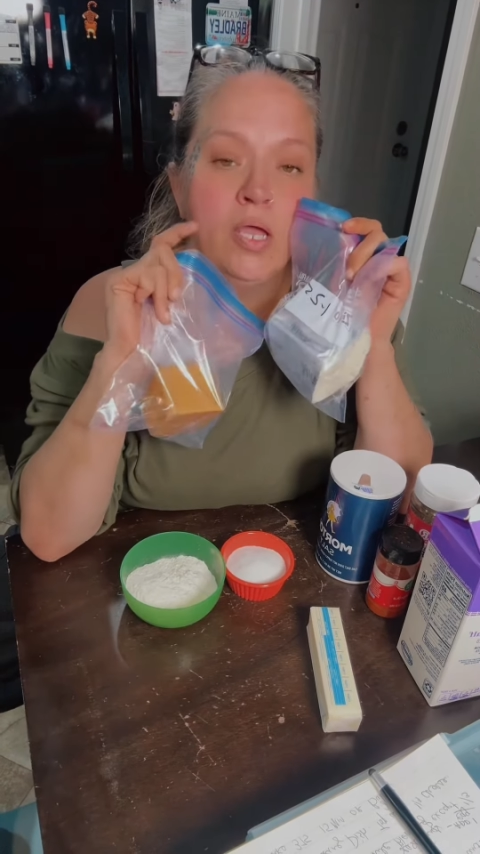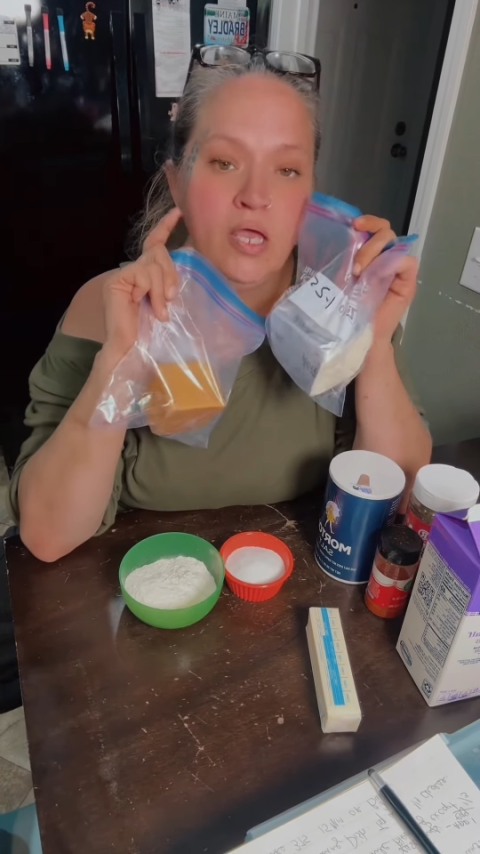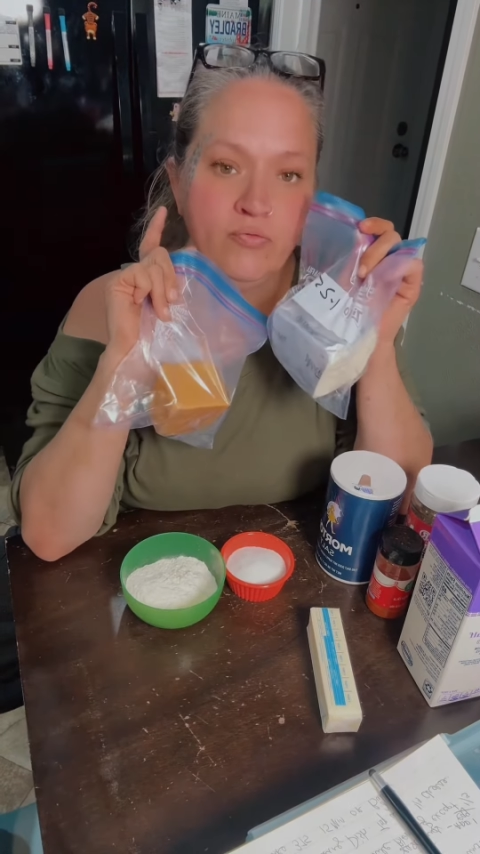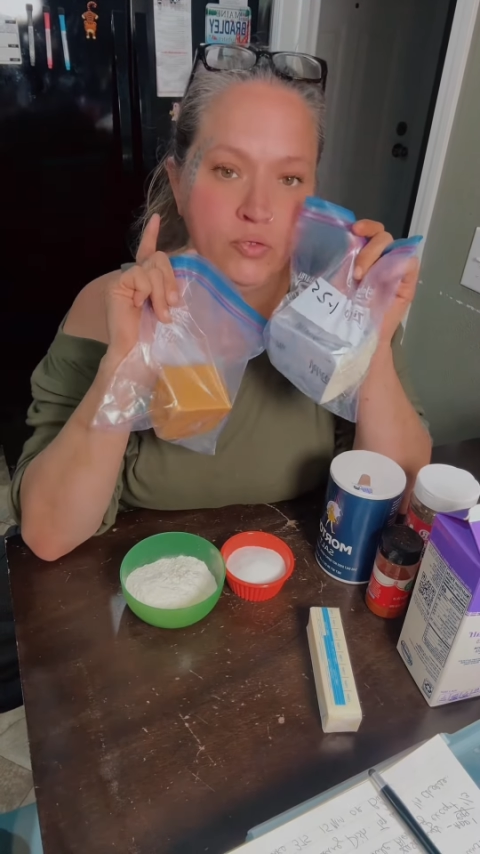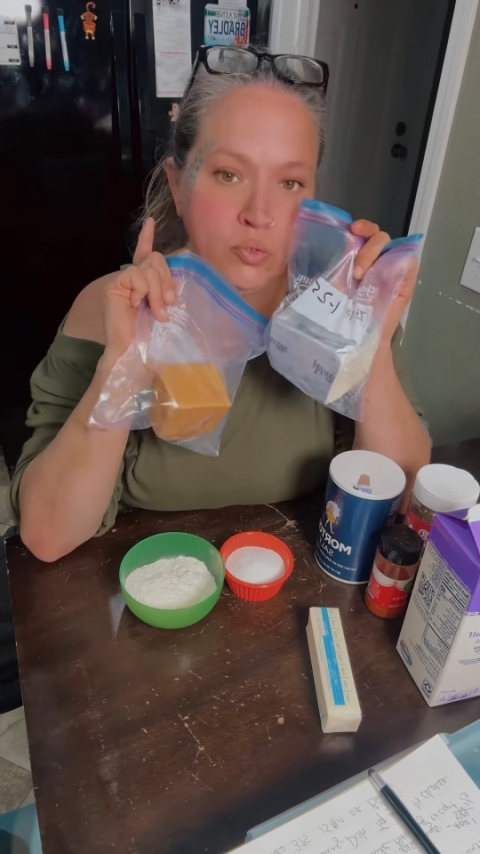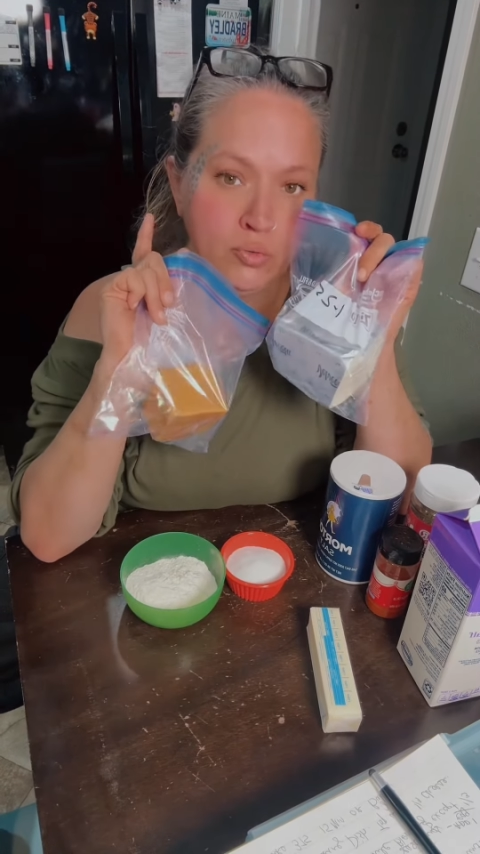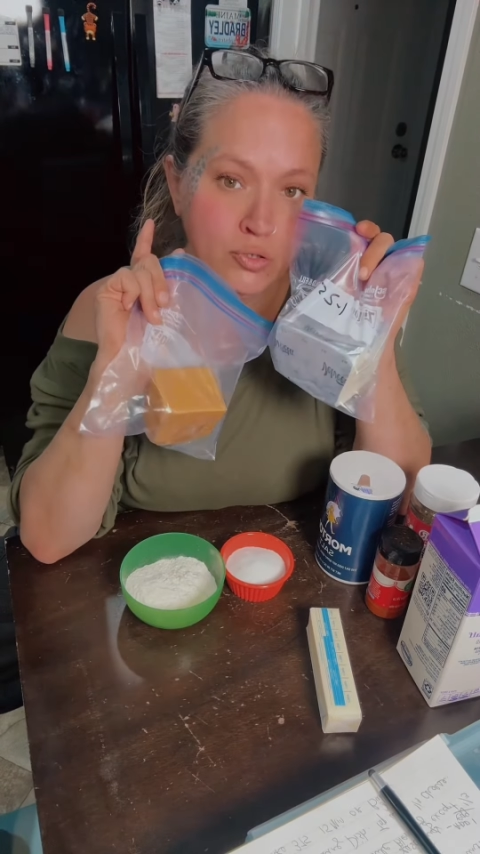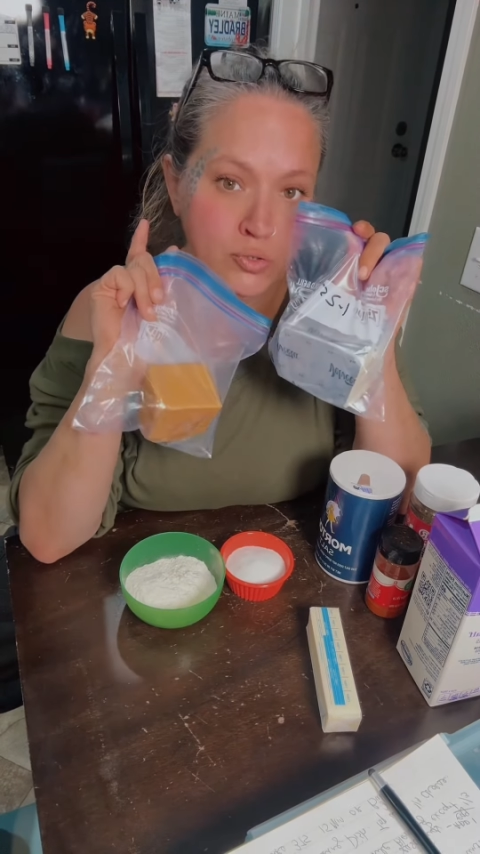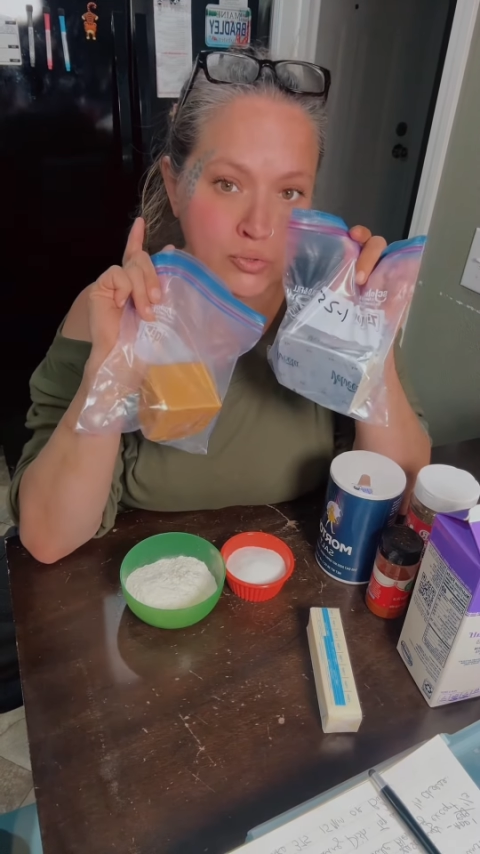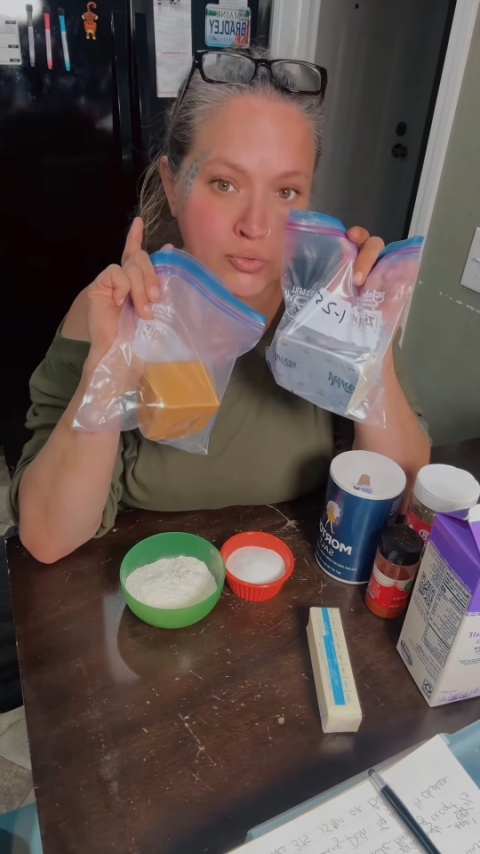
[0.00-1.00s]
If you don't
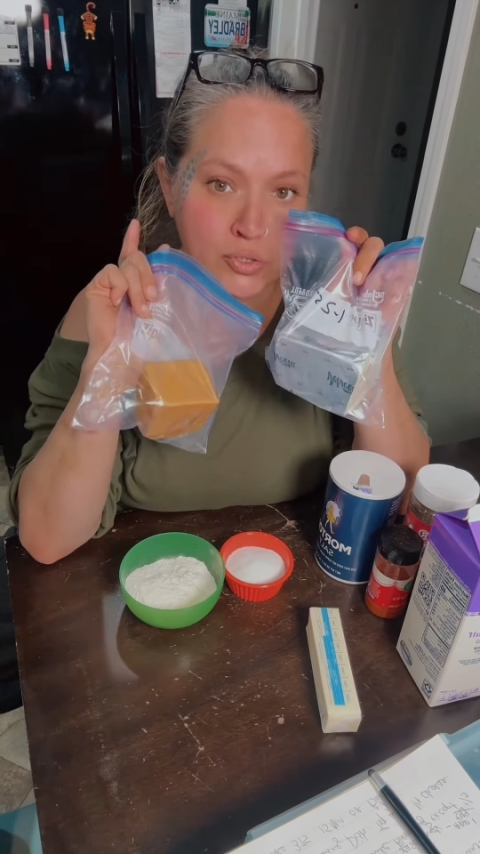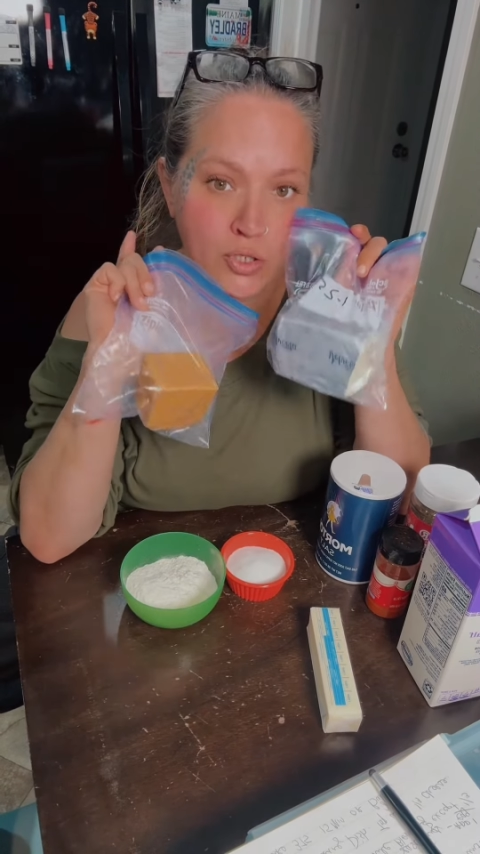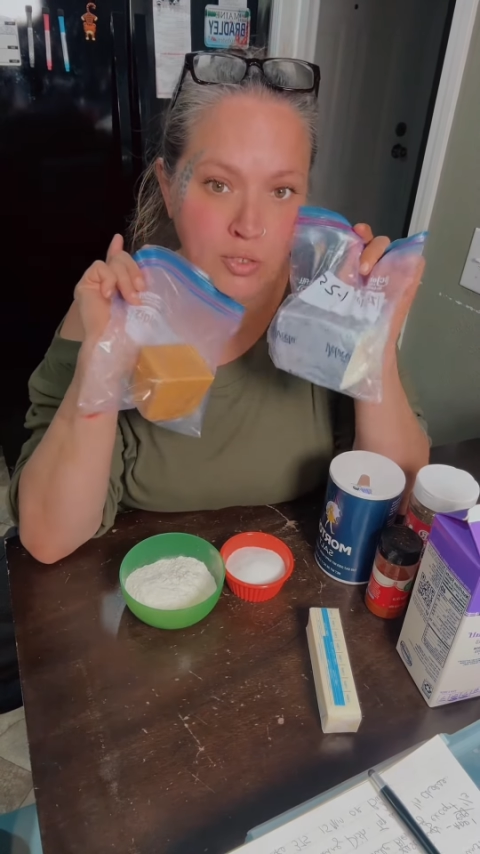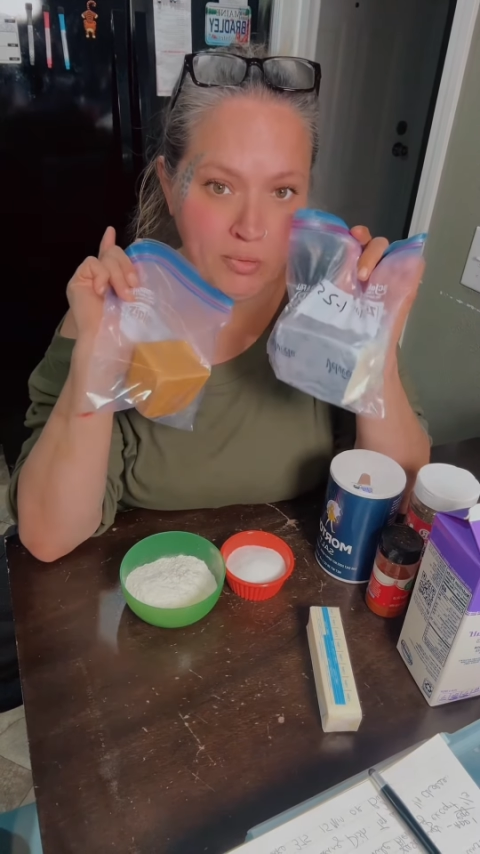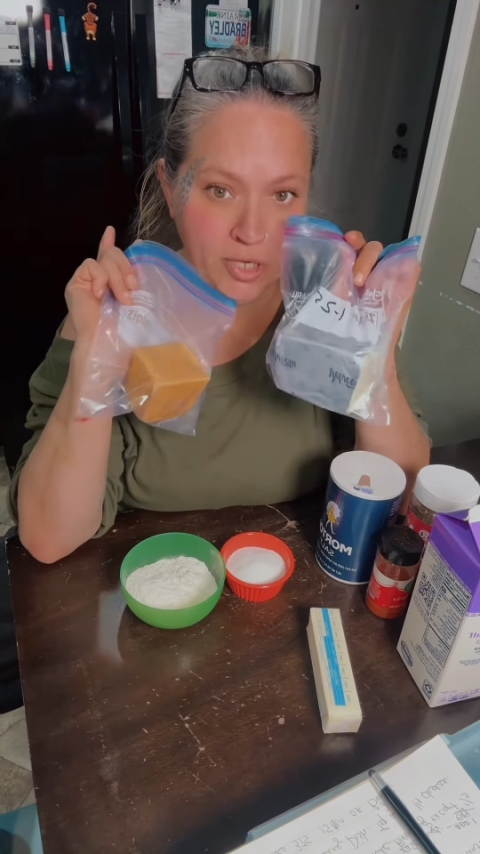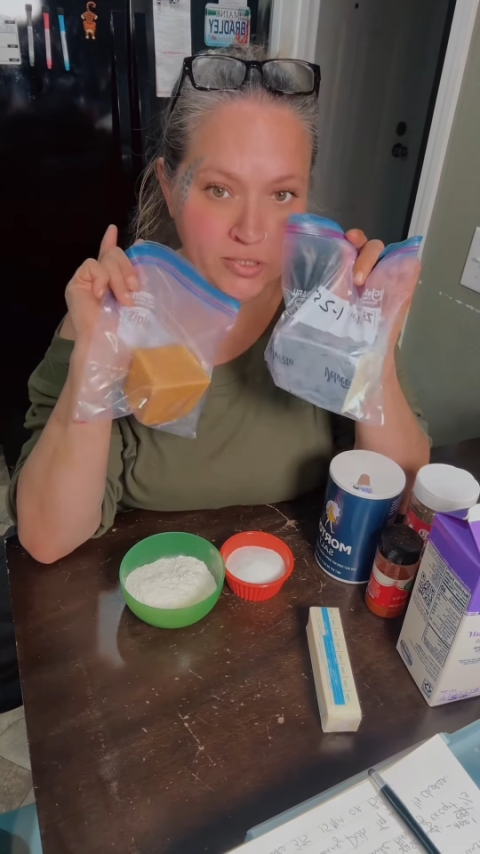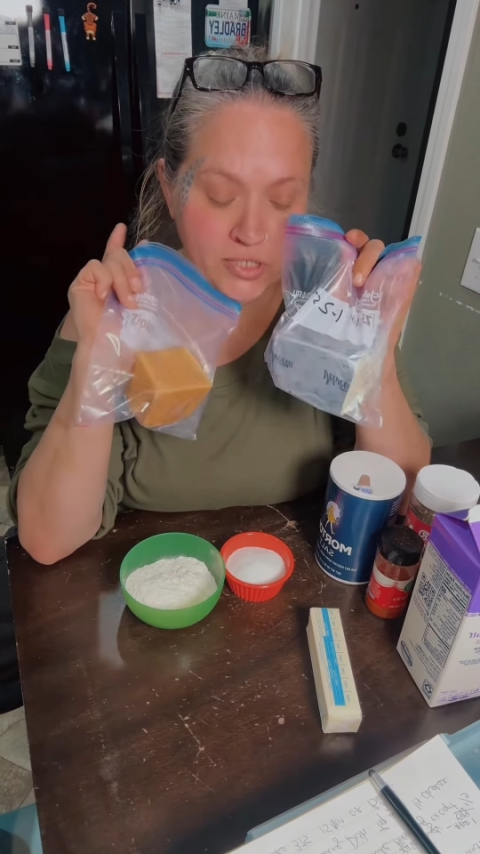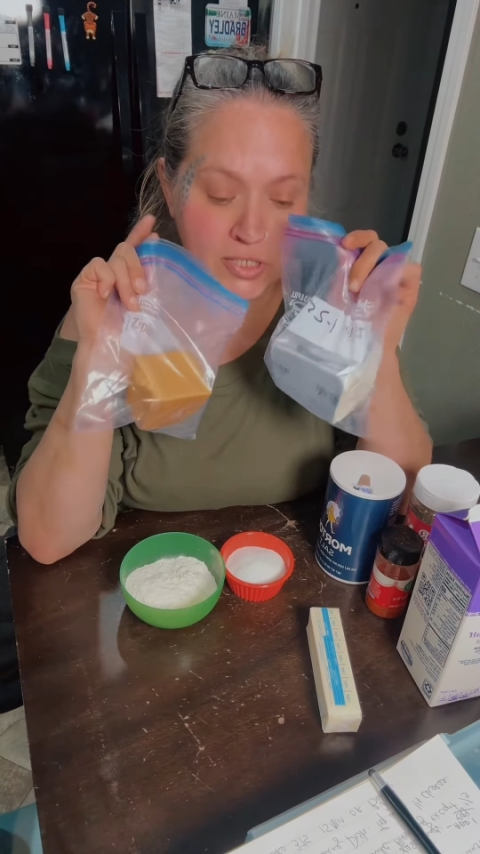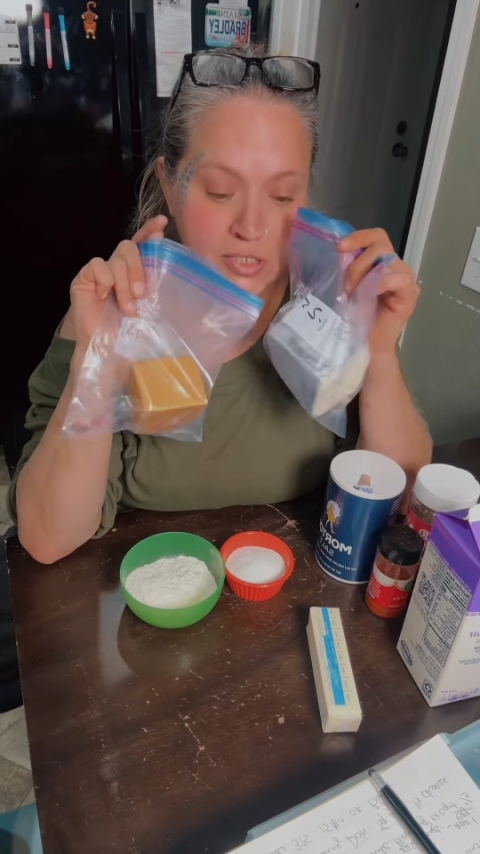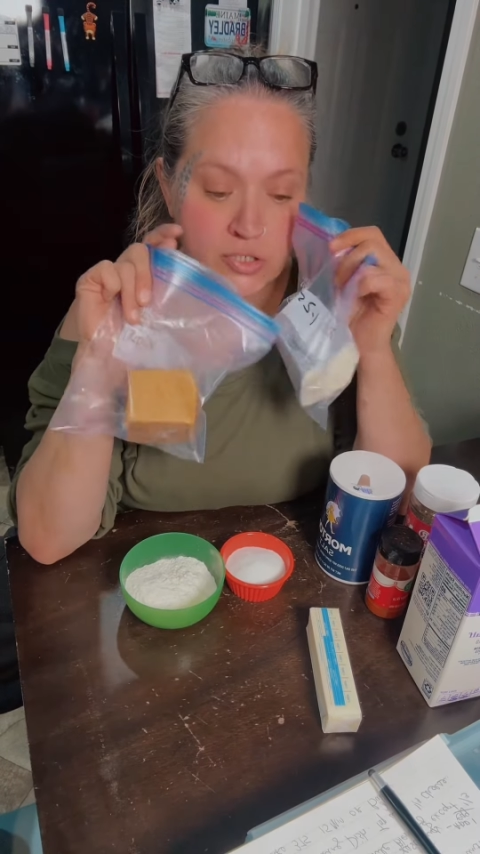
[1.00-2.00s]
use the block
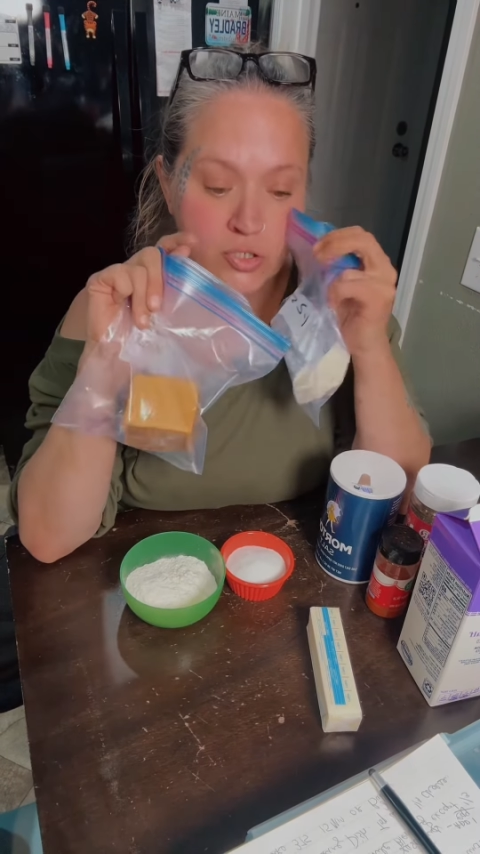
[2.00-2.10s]
cheese,